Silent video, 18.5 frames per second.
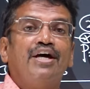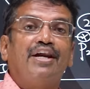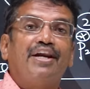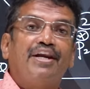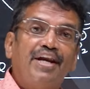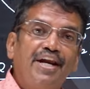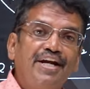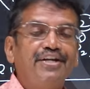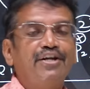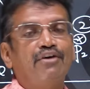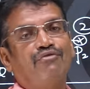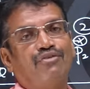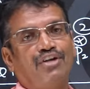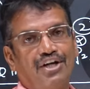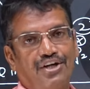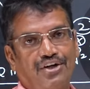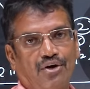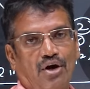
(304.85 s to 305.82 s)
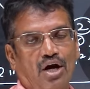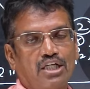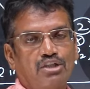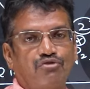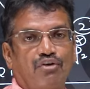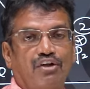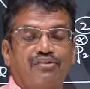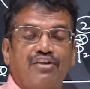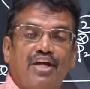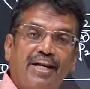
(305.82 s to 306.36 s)
rate of heat
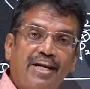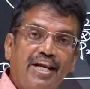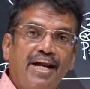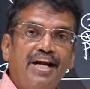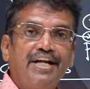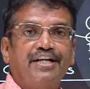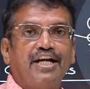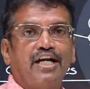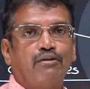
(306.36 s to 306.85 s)
transfer, the rate